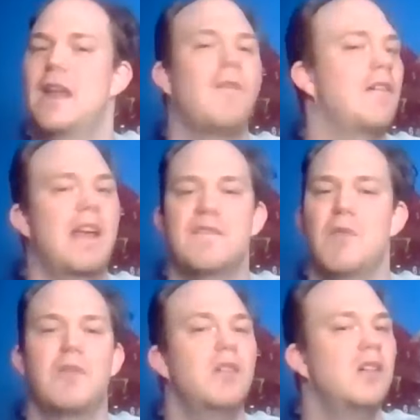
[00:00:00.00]
They'd love to have
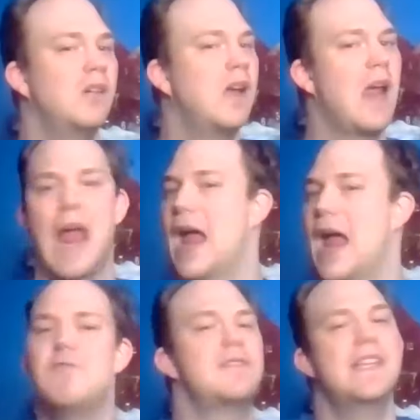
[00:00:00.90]
someone,
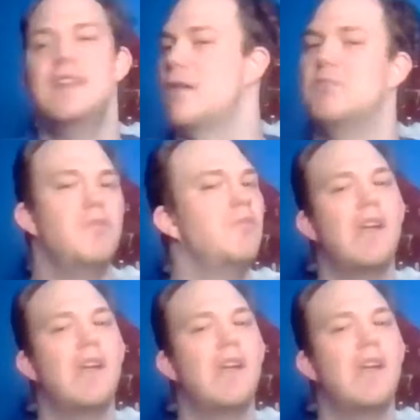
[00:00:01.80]
and you would see them.